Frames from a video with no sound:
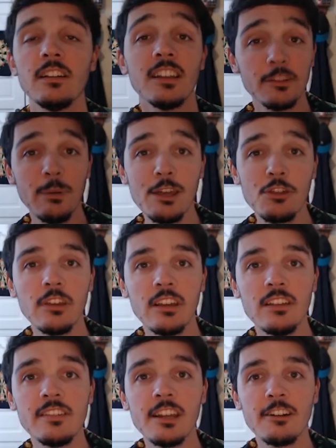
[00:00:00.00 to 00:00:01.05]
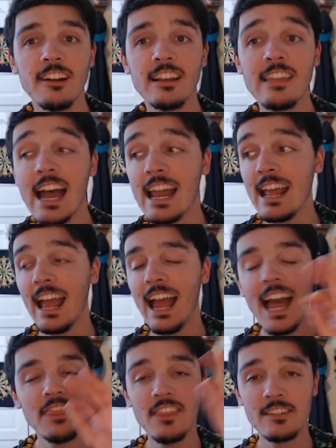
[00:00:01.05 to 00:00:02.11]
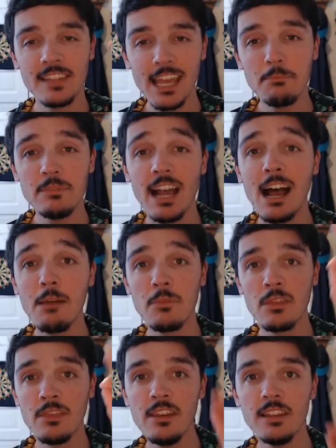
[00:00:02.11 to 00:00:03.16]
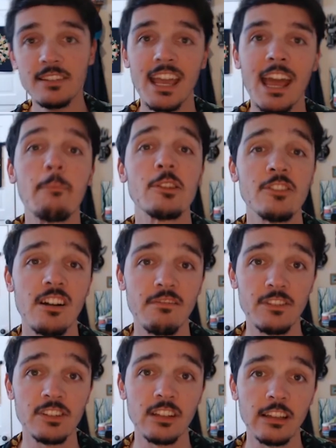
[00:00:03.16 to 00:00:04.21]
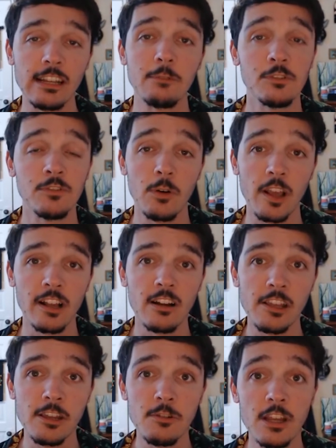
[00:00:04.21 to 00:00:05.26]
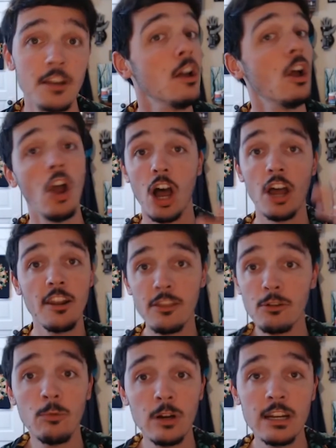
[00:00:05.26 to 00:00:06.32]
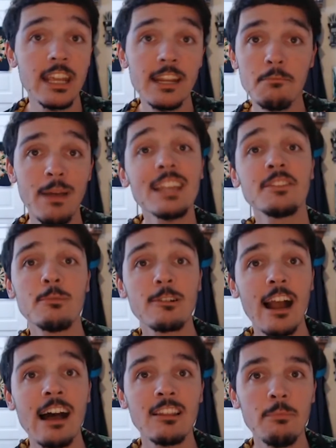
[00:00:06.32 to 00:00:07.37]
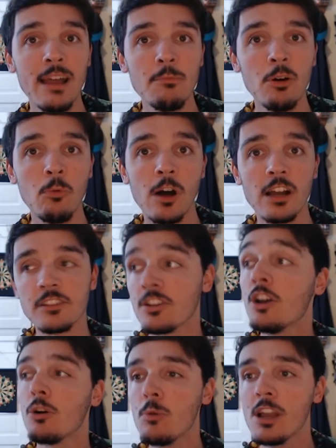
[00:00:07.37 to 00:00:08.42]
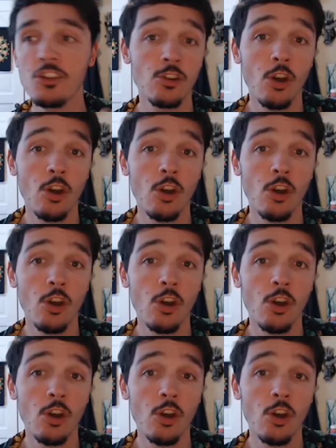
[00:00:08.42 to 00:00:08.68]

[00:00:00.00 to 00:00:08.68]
Especially considering that at the same time this Amazon facility was voting on a union, another one in Bessemer, Alabama was, which,